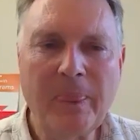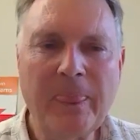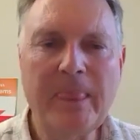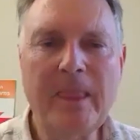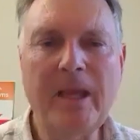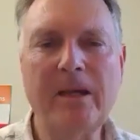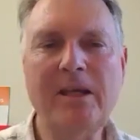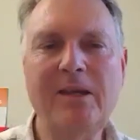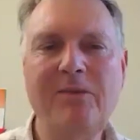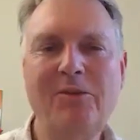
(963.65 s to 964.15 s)

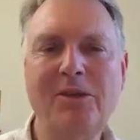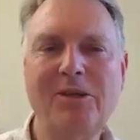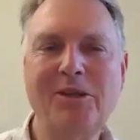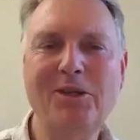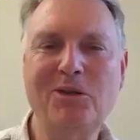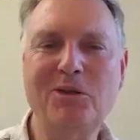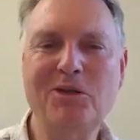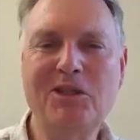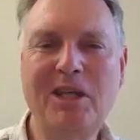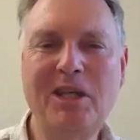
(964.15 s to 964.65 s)
Now I'll give you a
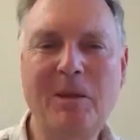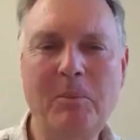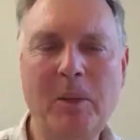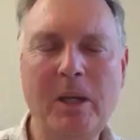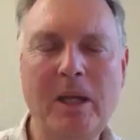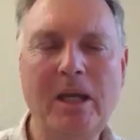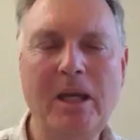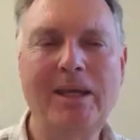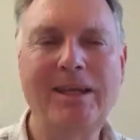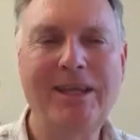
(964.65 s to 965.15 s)
little tip.
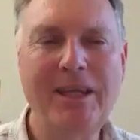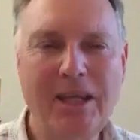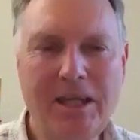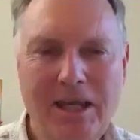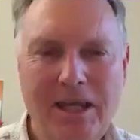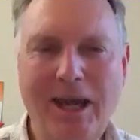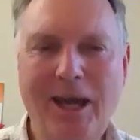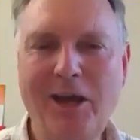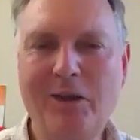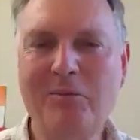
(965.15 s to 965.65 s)
You
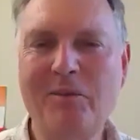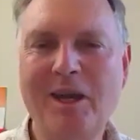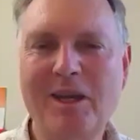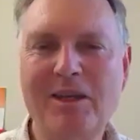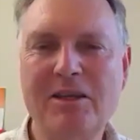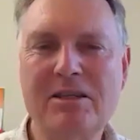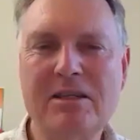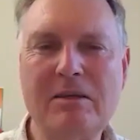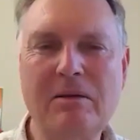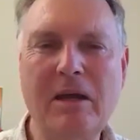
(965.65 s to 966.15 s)
can't make
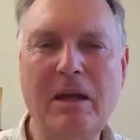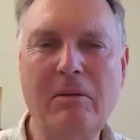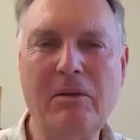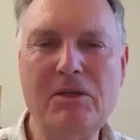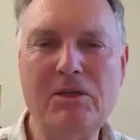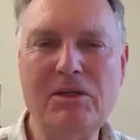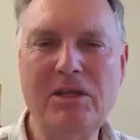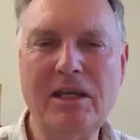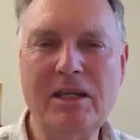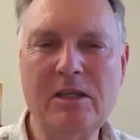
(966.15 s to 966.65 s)
a square with
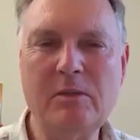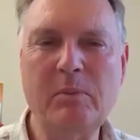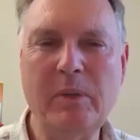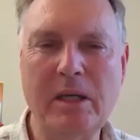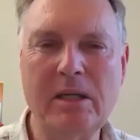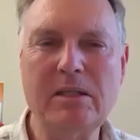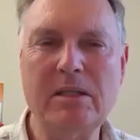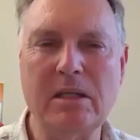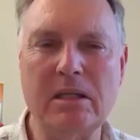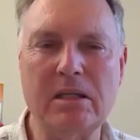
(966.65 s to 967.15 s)
6
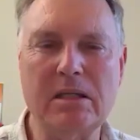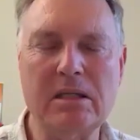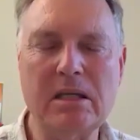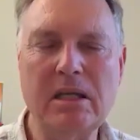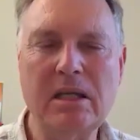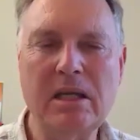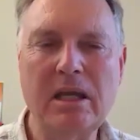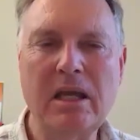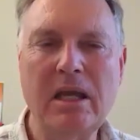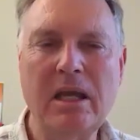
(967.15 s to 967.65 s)
pieces.
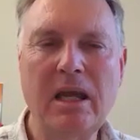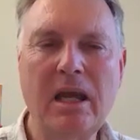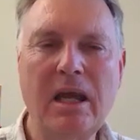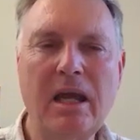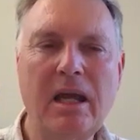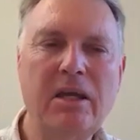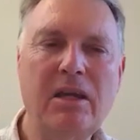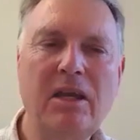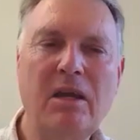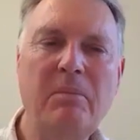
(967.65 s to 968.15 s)

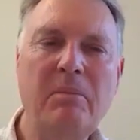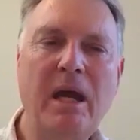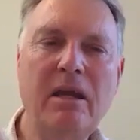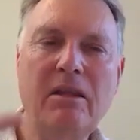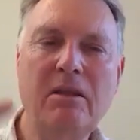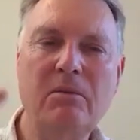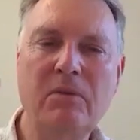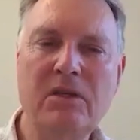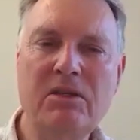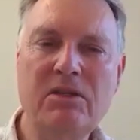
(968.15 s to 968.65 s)
You can make
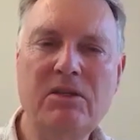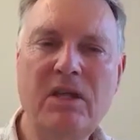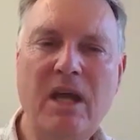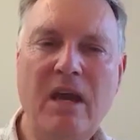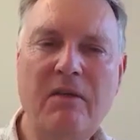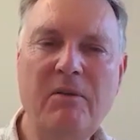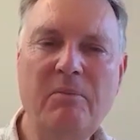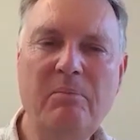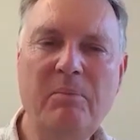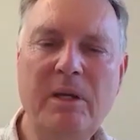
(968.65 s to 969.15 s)
them with
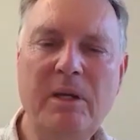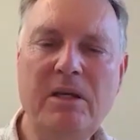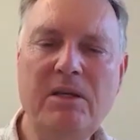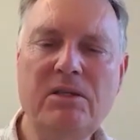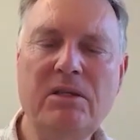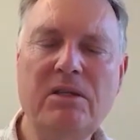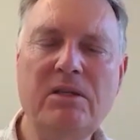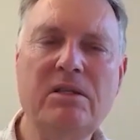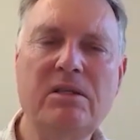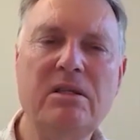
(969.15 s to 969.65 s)
7
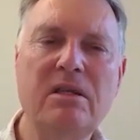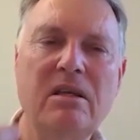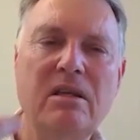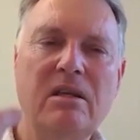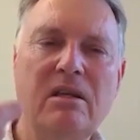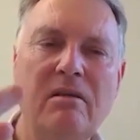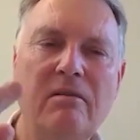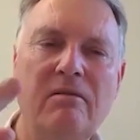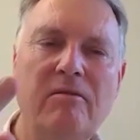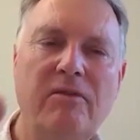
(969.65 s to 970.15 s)
pieces,
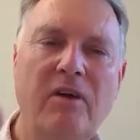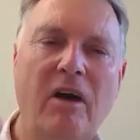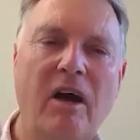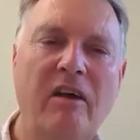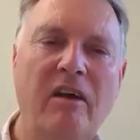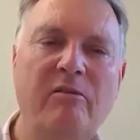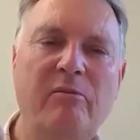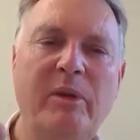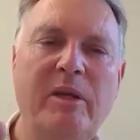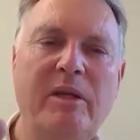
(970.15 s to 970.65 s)

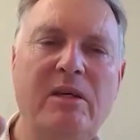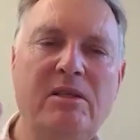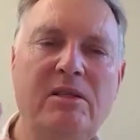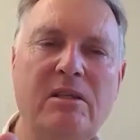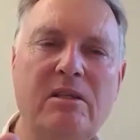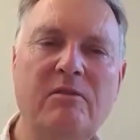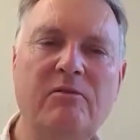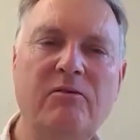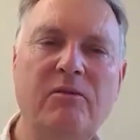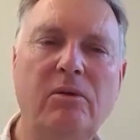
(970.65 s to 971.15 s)
5
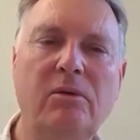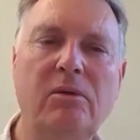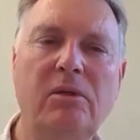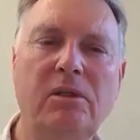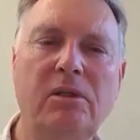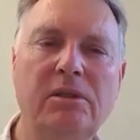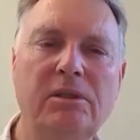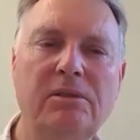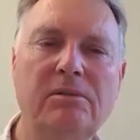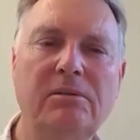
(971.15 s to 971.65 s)
pieces,
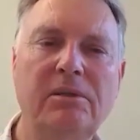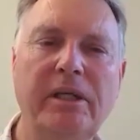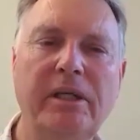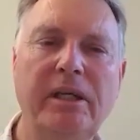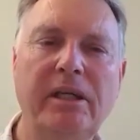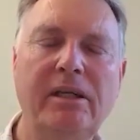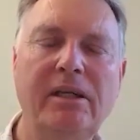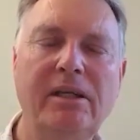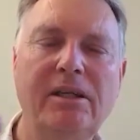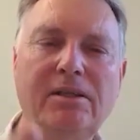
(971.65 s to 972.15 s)
4,
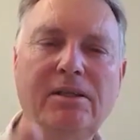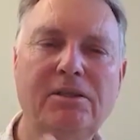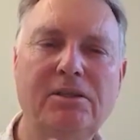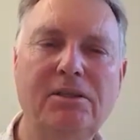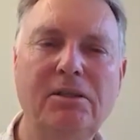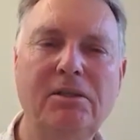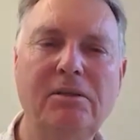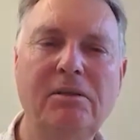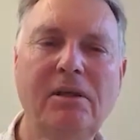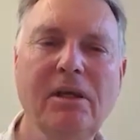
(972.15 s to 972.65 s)
3,
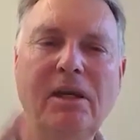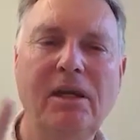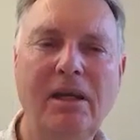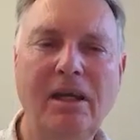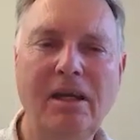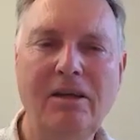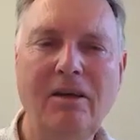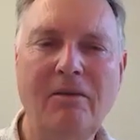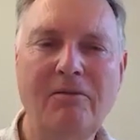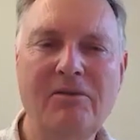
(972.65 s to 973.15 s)
2,
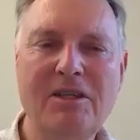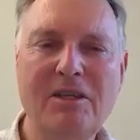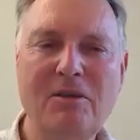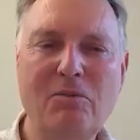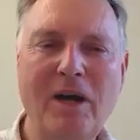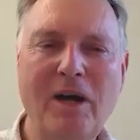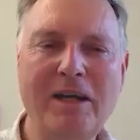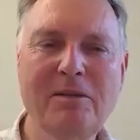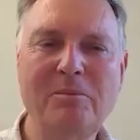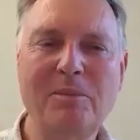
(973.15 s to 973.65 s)
and obviously
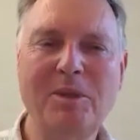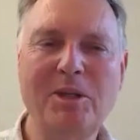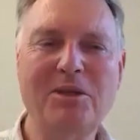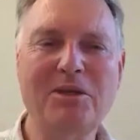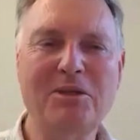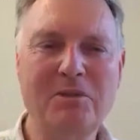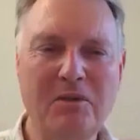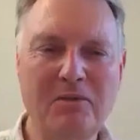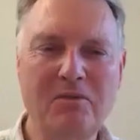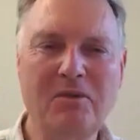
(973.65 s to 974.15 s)
1,
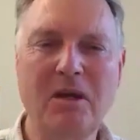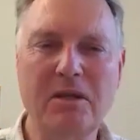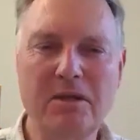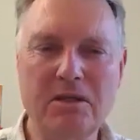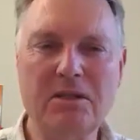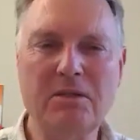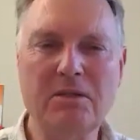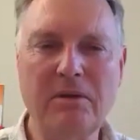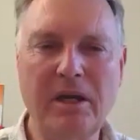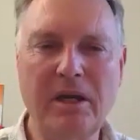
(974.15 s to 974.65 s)
because we've got a
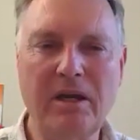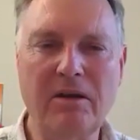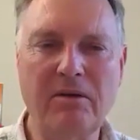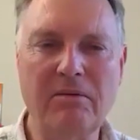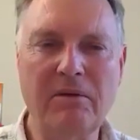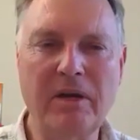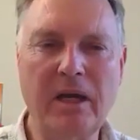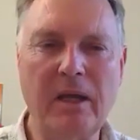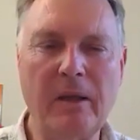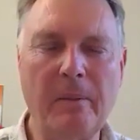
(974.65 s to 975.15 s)
square
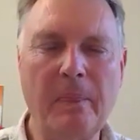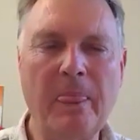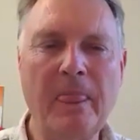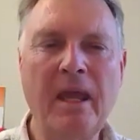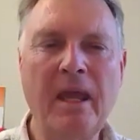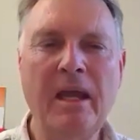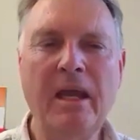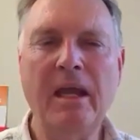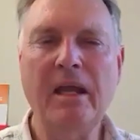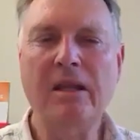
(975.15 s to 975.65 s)
already.
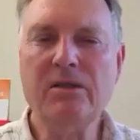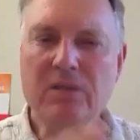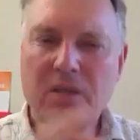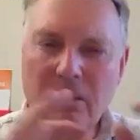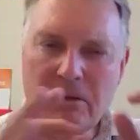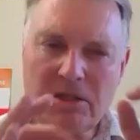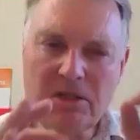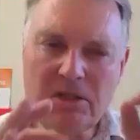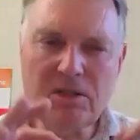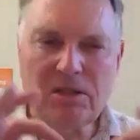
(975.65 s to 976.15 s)
And
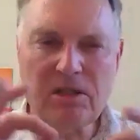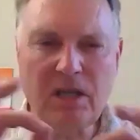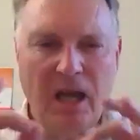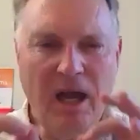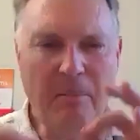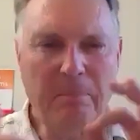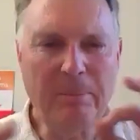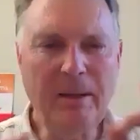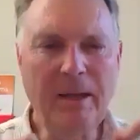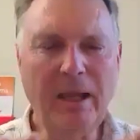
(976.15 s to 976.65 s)
so as you
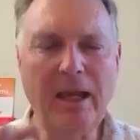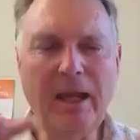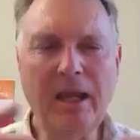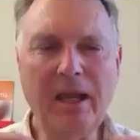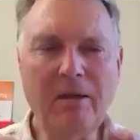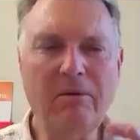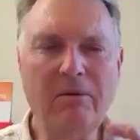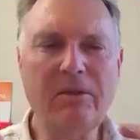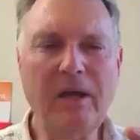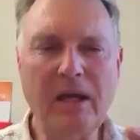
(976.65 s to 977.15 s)
start
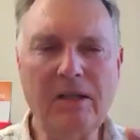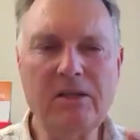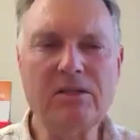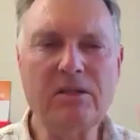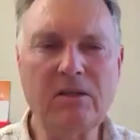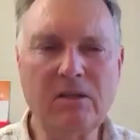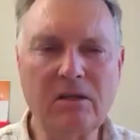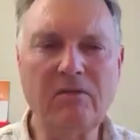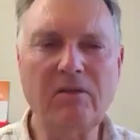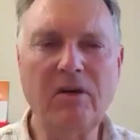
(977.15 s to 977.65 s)
playing with that
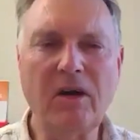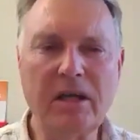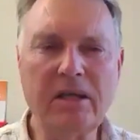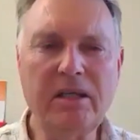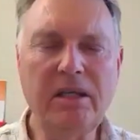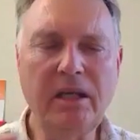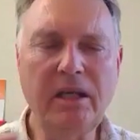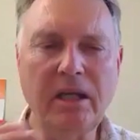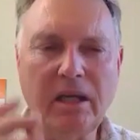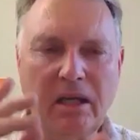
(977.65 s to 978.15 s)
sort of
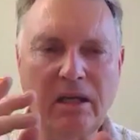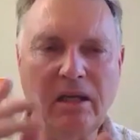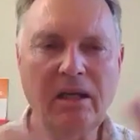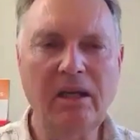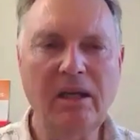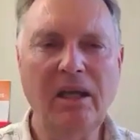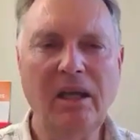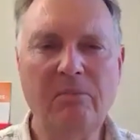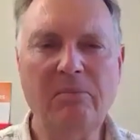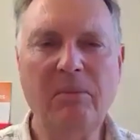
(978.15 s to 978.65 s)
idea,
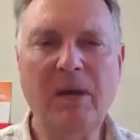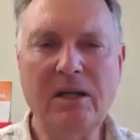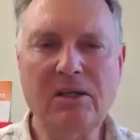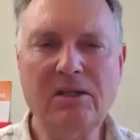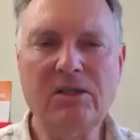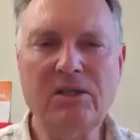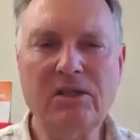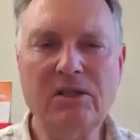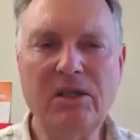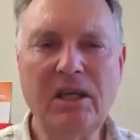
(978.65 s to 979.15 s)
it makes
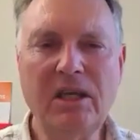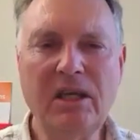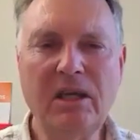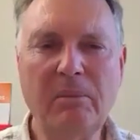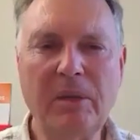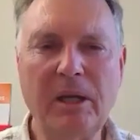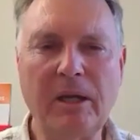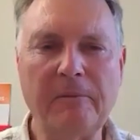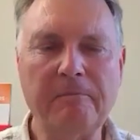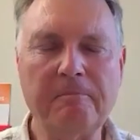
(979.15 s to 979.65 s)
us think a
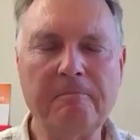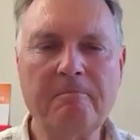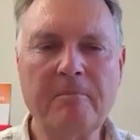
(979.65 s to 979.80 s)
bit.